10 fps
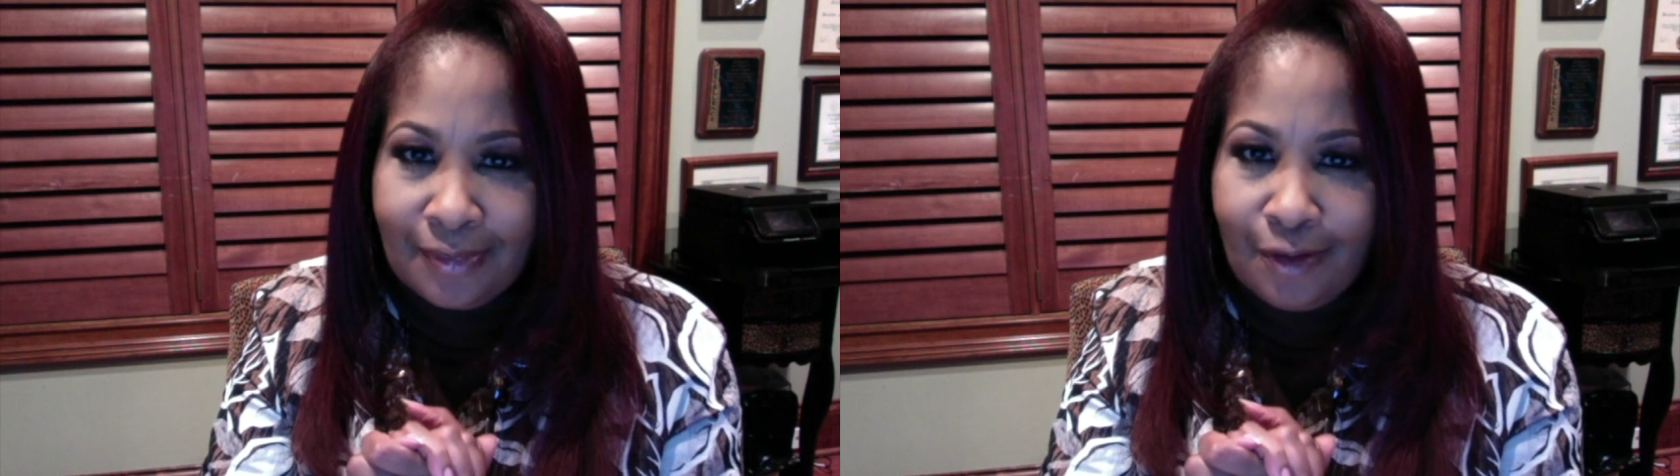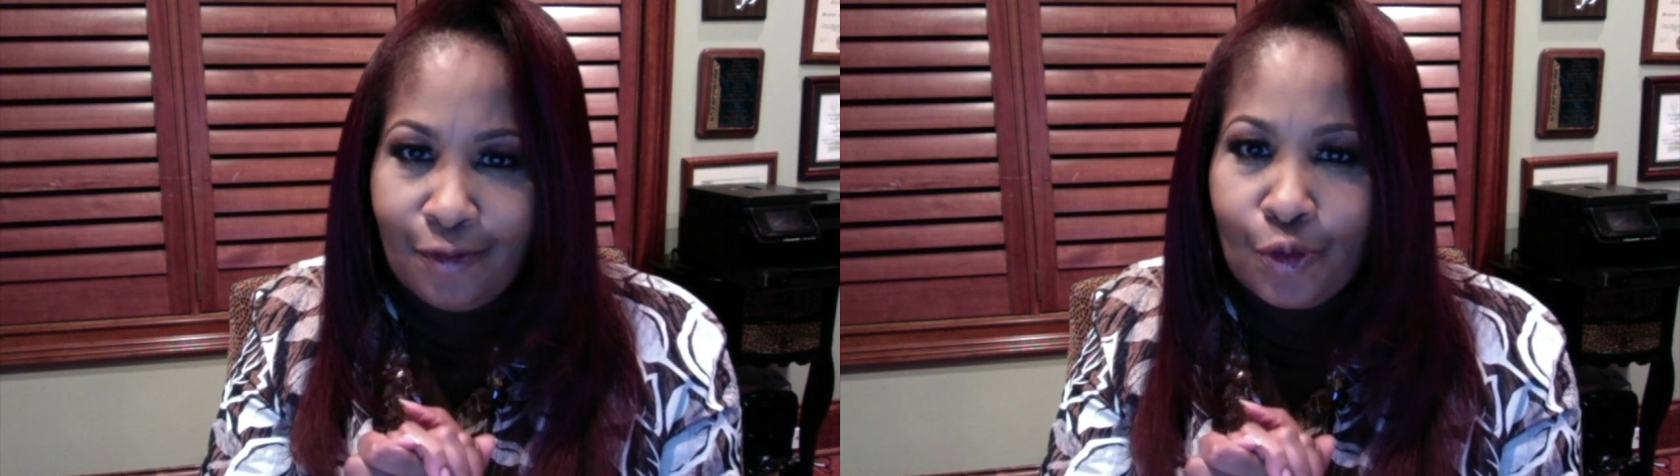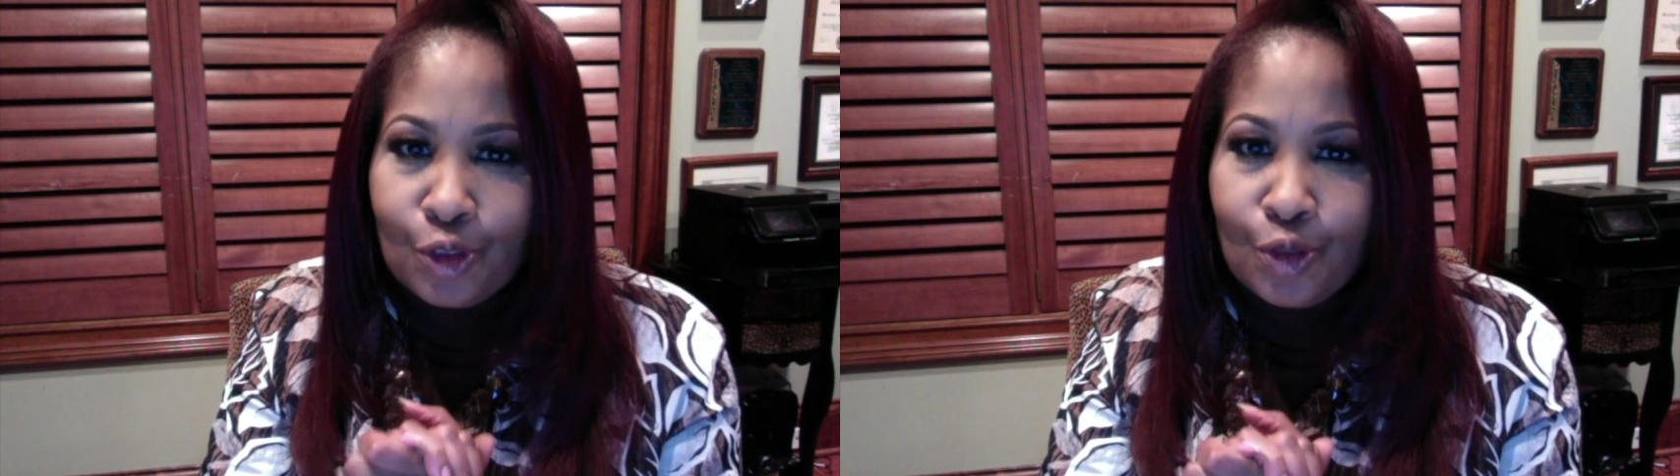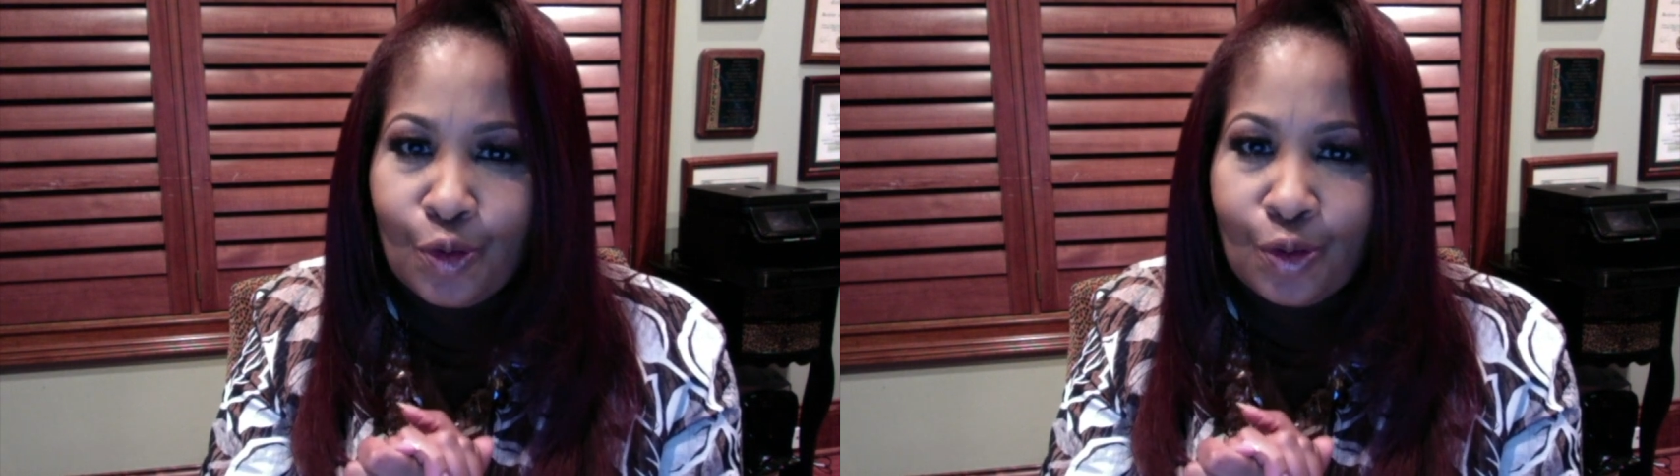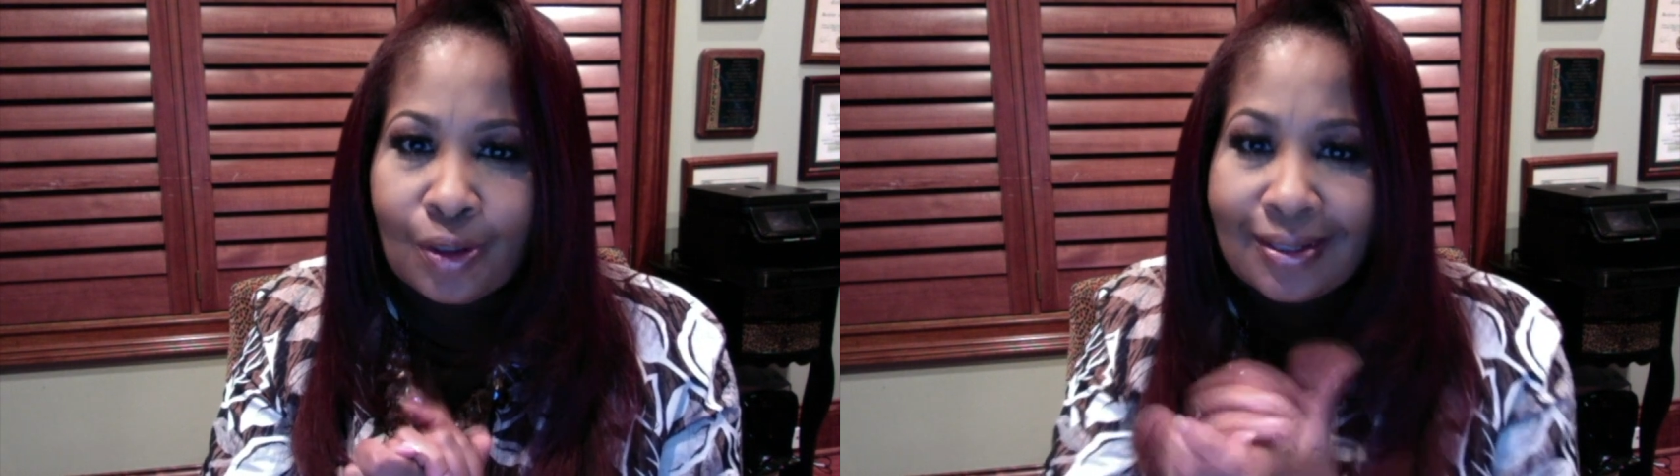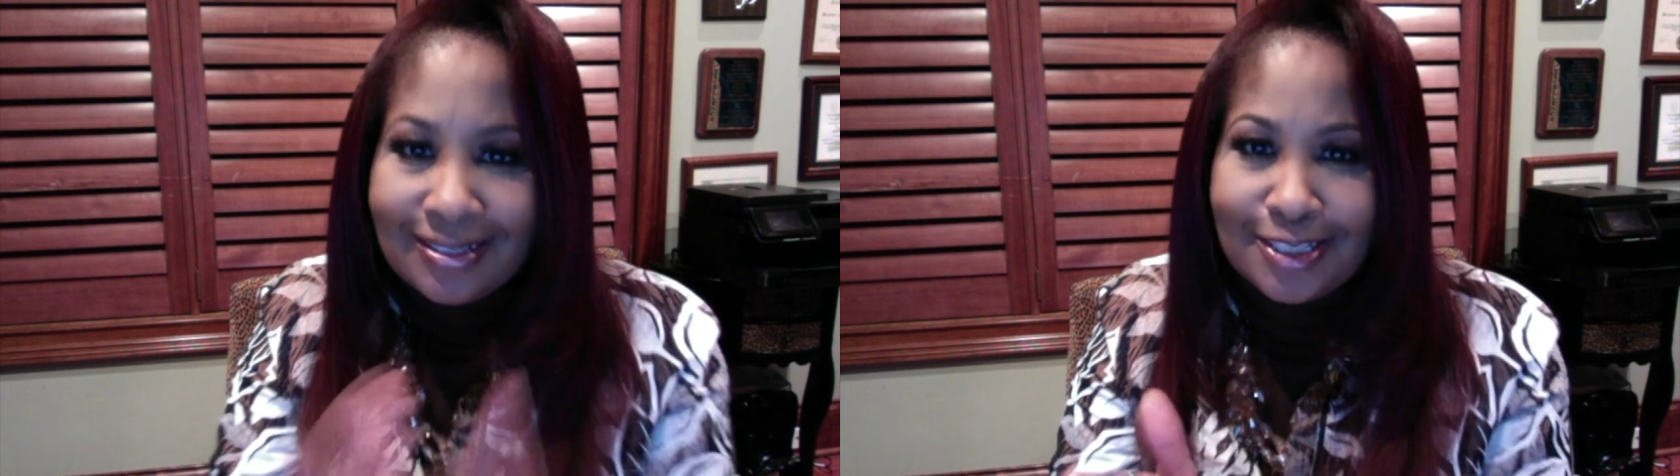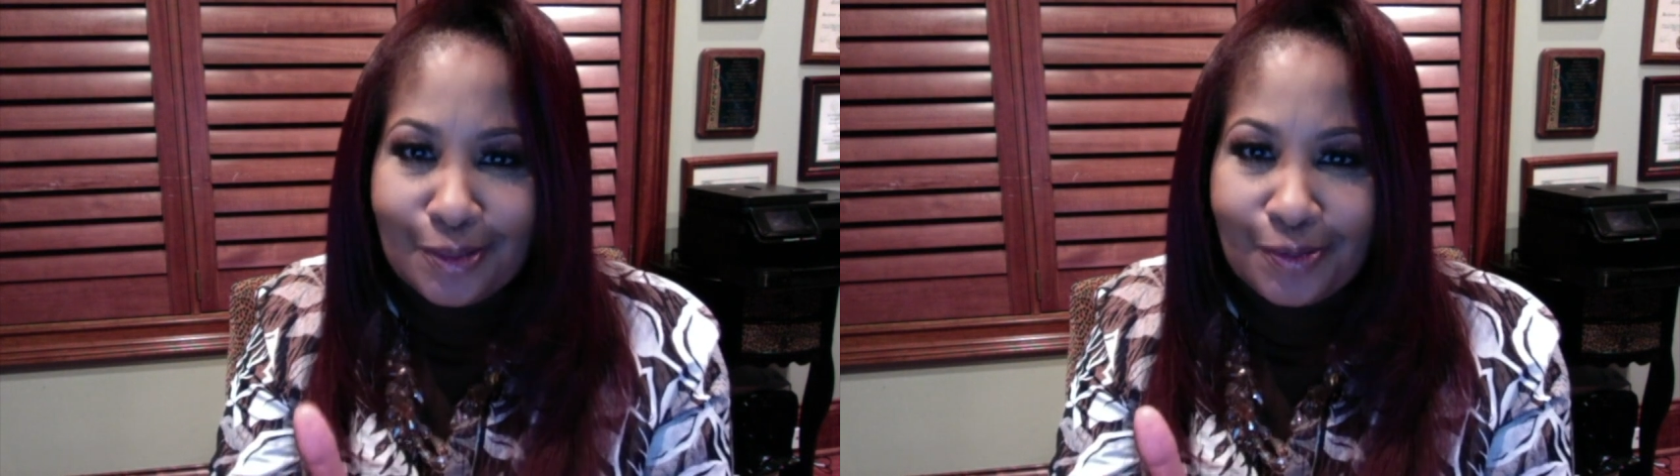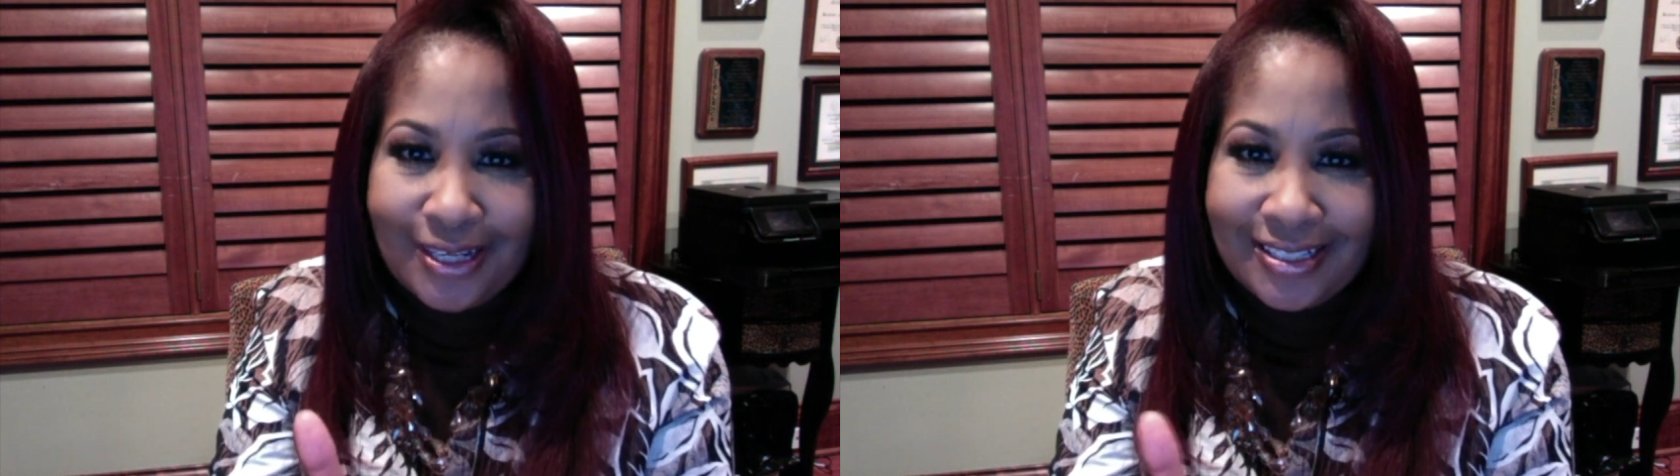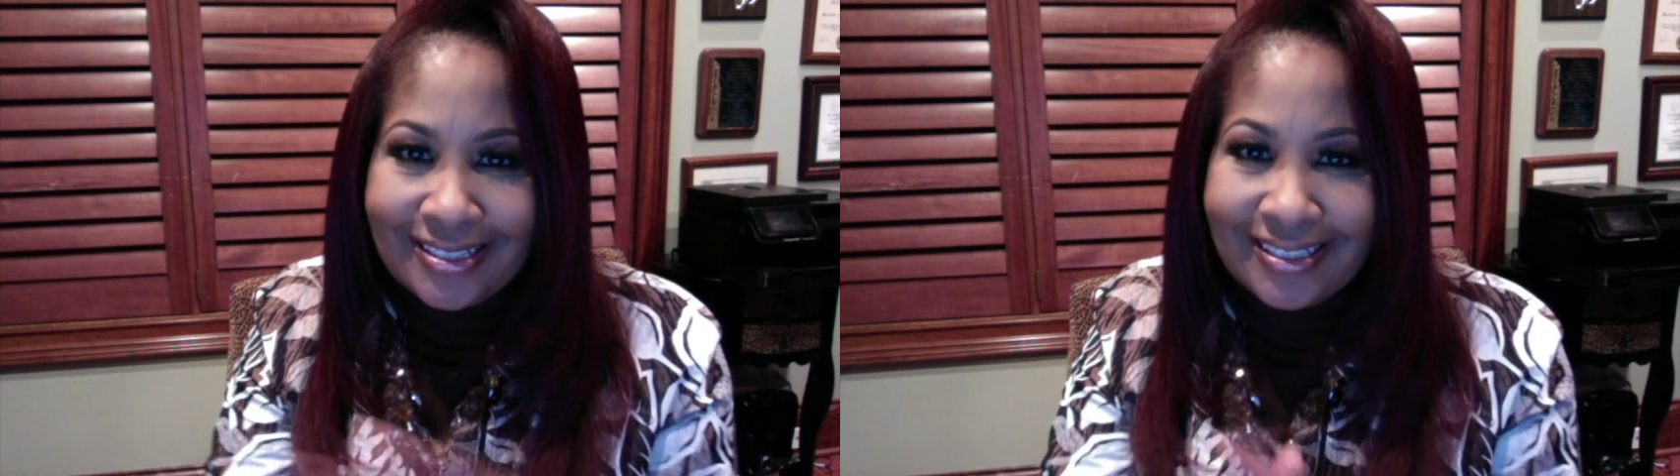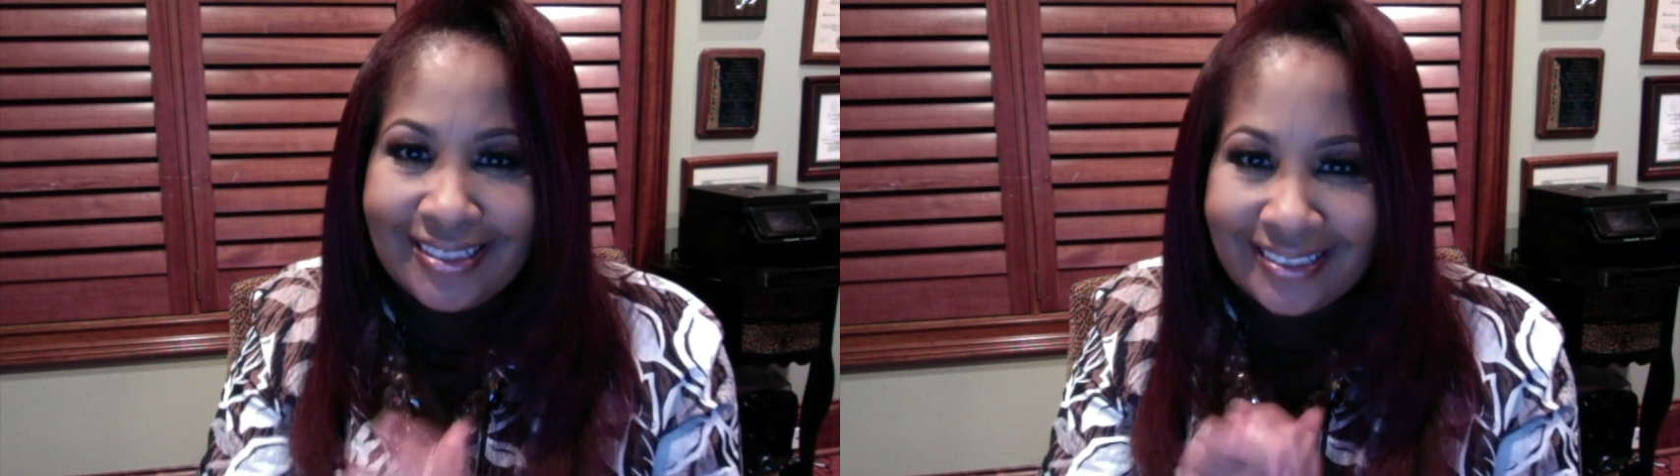for your consideration.